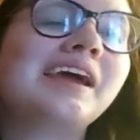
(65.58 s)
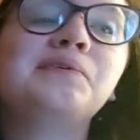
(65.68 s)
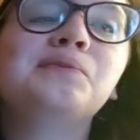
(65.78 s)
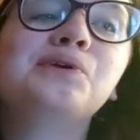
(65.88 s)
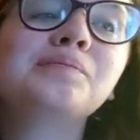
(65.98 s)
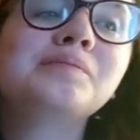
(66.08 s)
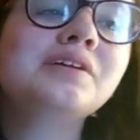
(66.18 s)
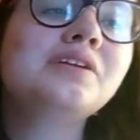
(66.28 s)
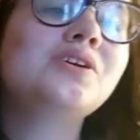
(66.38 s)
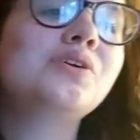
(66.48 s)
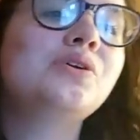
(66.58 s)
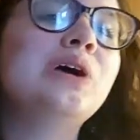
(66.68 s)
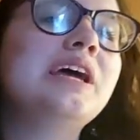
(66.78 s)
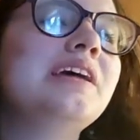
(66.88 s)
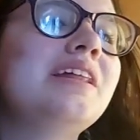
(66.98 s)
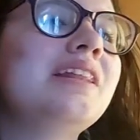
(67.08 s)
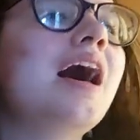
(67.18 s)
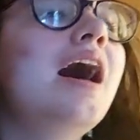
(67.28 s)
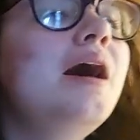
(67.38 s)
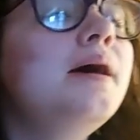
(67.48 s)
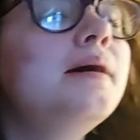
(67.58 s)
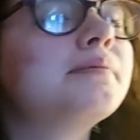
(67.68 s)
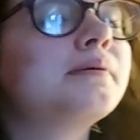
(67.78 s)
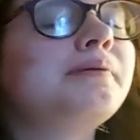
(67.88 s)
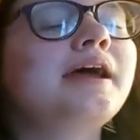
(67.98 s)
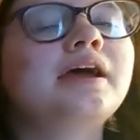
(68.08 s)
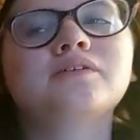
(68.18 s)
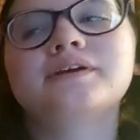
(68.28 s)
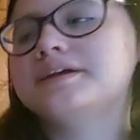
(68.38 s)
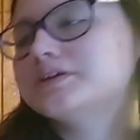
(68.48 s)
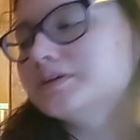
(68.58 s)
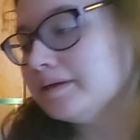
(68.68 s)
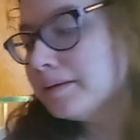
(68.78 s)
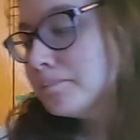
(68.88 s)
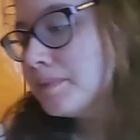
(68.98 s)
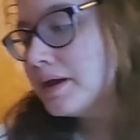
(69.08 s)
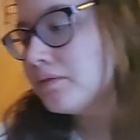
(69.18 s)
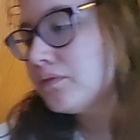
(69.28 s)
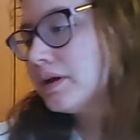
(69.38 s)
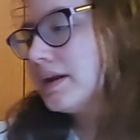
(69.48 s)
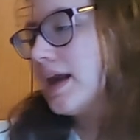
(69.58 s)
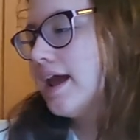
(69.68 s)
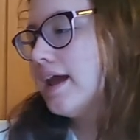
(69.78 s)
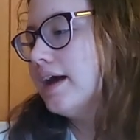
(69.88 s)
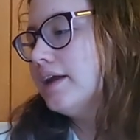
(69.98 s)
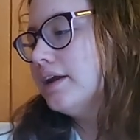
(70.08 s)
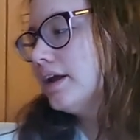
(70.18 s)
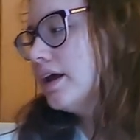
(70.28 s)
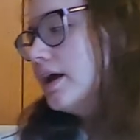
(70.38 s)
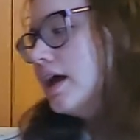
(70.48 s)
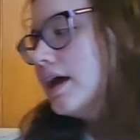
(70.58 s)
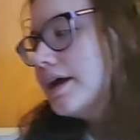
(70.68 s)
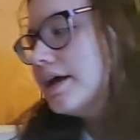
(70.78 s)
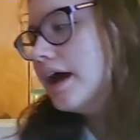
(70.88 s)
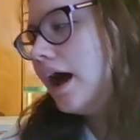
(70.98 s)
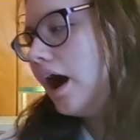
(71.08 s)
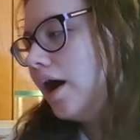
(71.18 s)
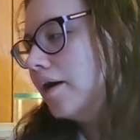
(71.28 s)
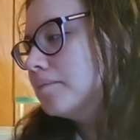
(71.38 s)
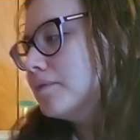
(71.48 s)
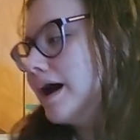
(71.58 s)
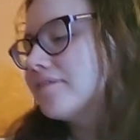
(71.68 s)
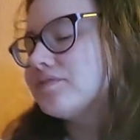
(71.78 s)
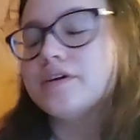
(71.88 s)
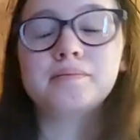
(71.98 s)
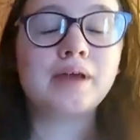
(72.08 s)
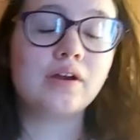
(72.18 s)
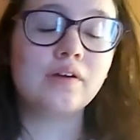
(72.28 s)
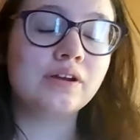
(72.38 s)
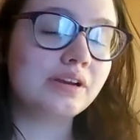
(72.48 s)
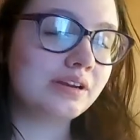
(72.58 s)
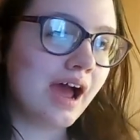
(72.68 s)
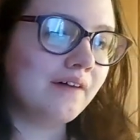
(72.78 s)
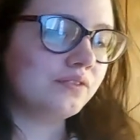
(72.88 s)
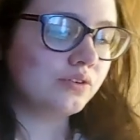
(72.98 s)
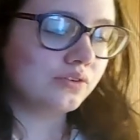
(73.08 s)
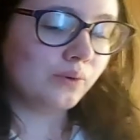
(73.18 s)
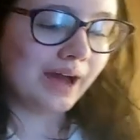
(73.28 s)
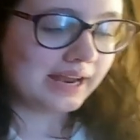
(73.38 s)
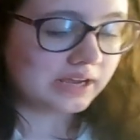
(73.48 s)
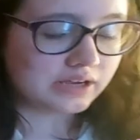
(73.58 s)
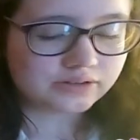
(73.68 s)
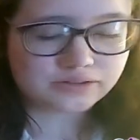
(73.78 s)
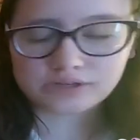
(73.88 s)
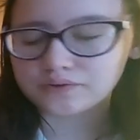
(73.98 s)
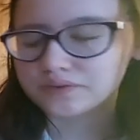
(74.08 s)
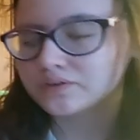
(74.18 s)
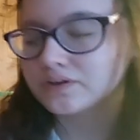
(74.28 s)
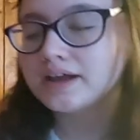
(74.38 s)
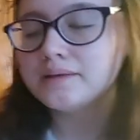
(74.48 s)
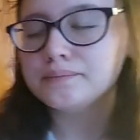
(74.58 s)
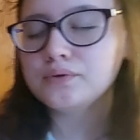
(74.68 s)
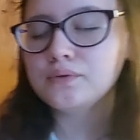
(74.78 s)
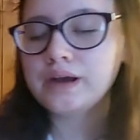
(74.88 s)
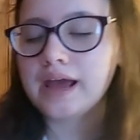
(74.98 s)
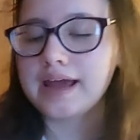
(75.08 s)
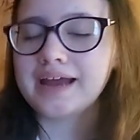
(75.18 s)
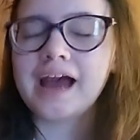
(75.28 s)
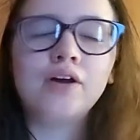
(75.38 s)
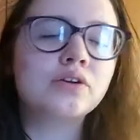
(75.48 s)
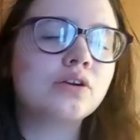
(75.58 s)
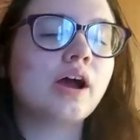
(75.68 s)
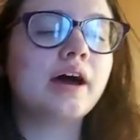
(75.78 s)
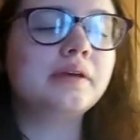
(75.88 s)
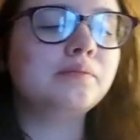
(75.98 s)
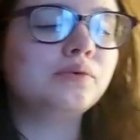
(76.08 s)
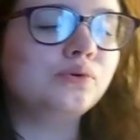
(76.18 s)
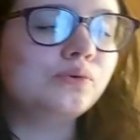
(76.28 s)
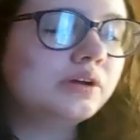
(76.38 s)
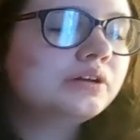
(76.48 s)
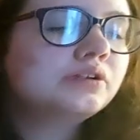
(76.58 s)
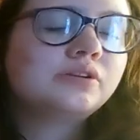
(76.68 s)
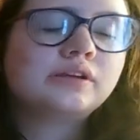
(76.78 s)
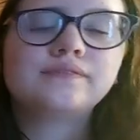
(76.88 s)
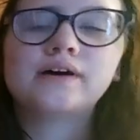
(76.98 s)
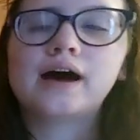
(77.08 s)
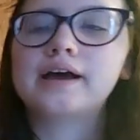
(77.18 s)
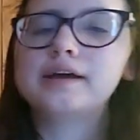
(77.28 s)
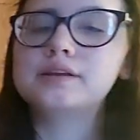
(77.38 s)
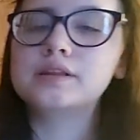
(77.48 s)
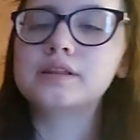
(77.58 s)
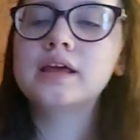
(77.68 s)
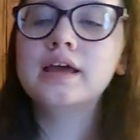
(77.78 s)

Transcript: a woman who is preparing to get married and um, after her marriage, after the wedding, she goes on her honeymoon, and on her honeymoon, she finds